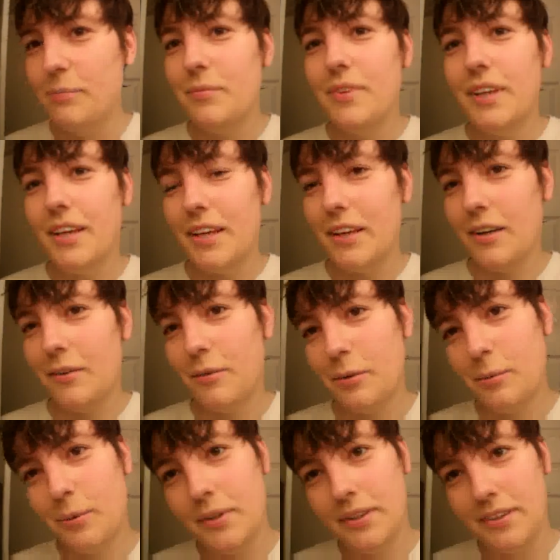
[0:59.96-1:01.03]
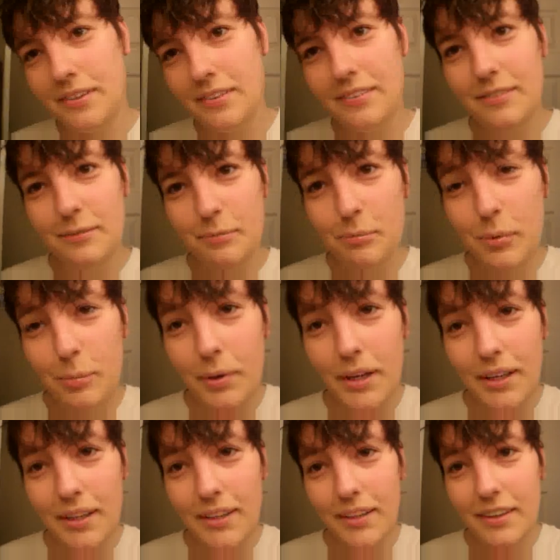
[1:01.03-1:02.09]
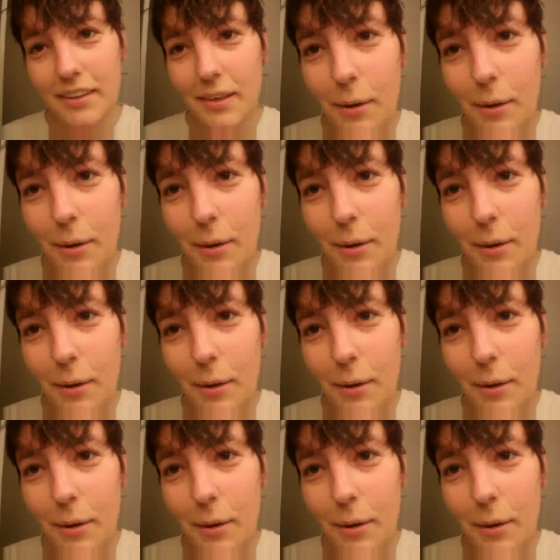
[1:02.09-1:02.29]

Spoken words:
Take care, everyone. Bye-bye.